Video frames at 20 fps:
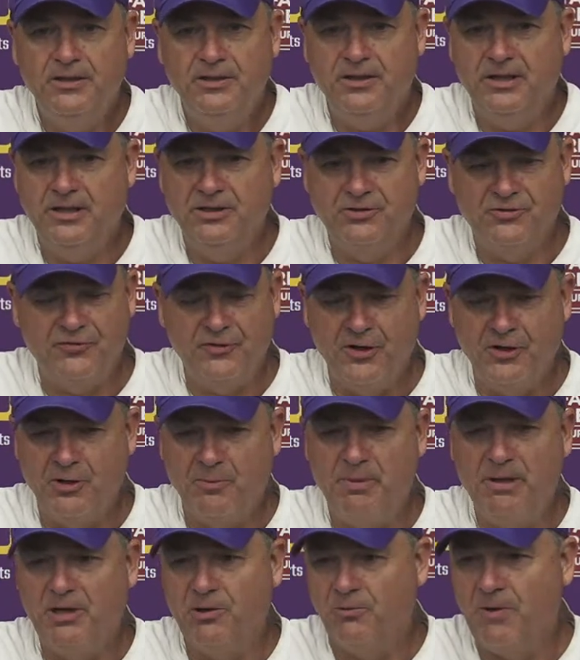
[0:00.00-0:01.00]
it's fun to
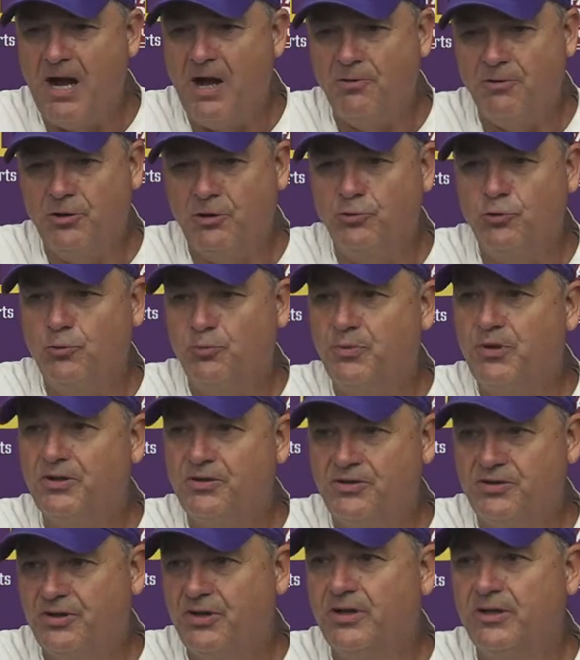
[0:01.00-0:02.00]
be around a group
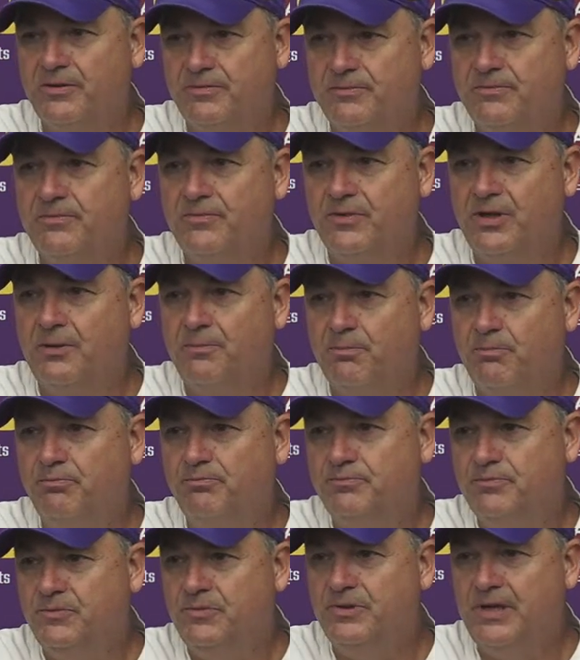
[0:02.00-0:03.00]
that, uh, that
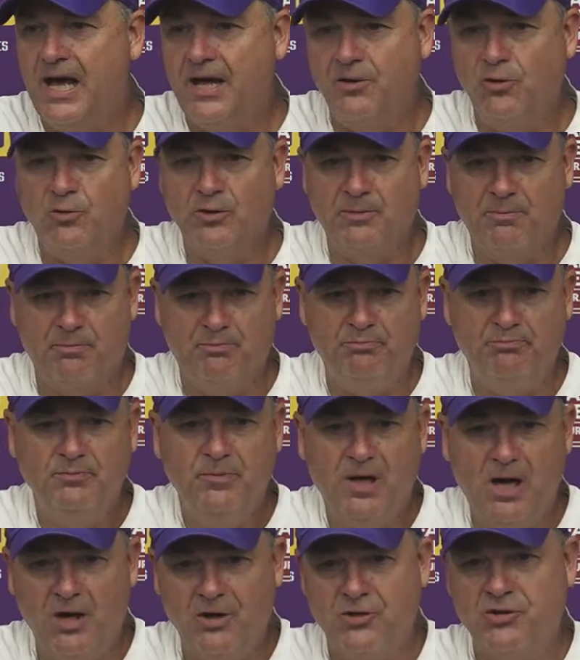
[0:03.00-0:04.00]
not only
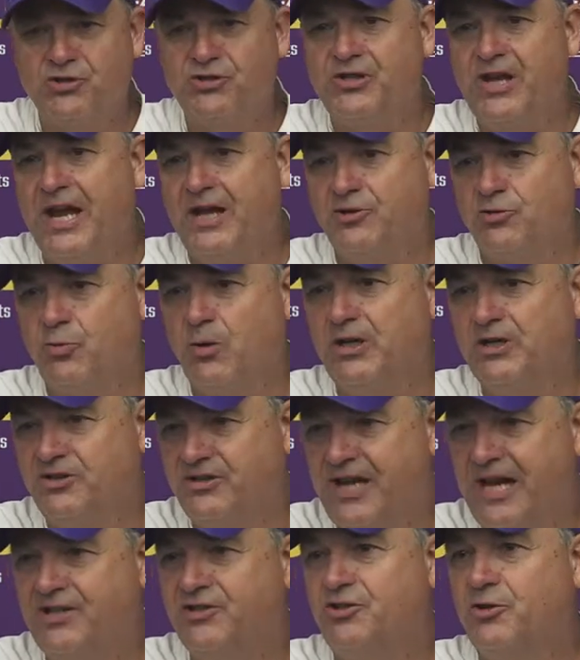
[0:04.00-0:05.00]
understands what it
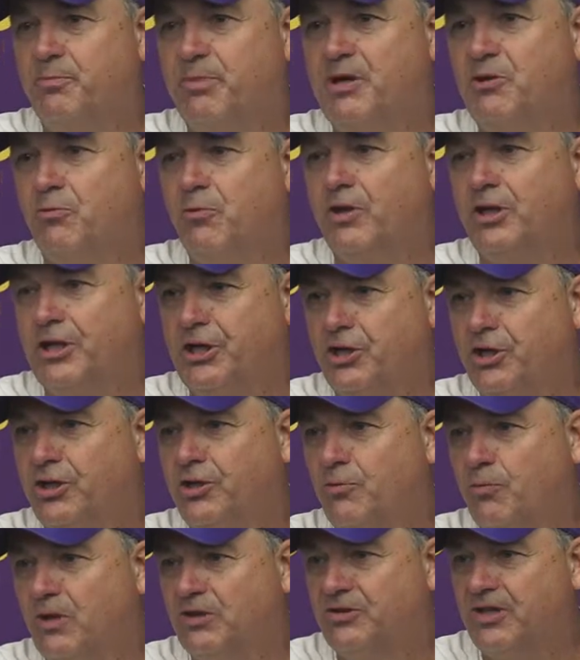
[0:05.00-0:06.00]
takes to be really good
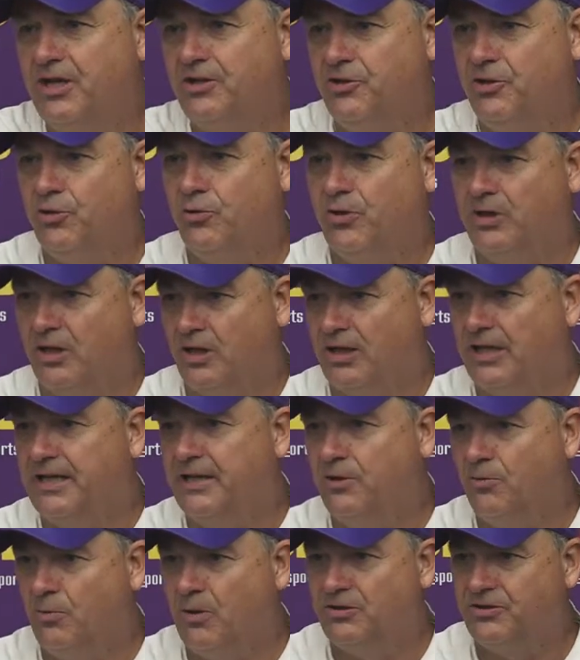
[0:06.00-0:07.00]
at what they do and elite
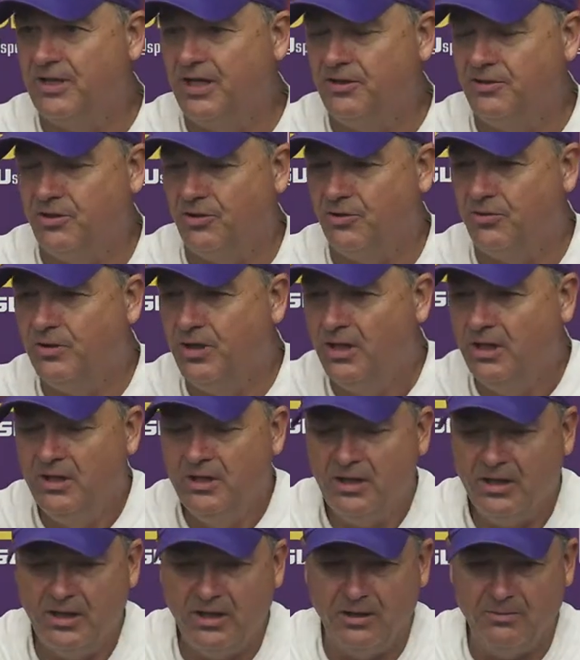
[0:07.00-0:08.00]
at what they do,
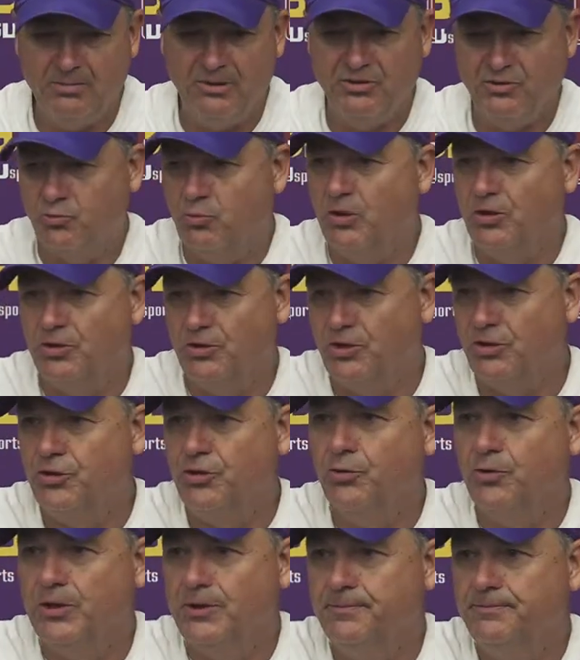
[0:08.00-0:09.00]
uh, but's willing to
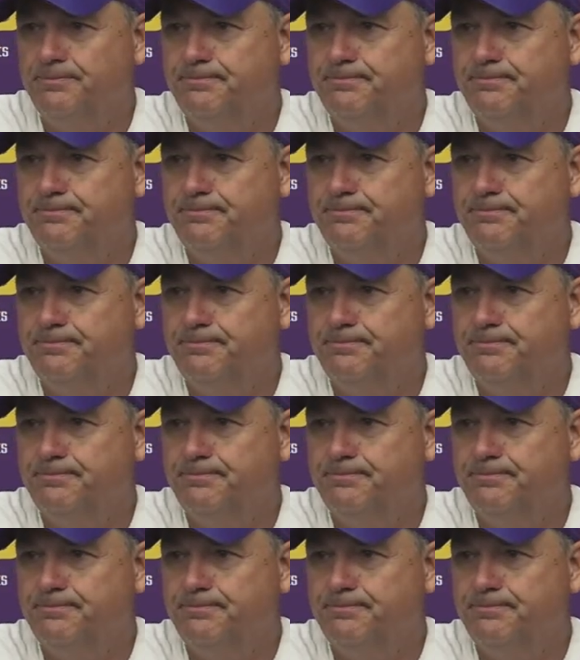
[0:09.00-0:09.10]
do it.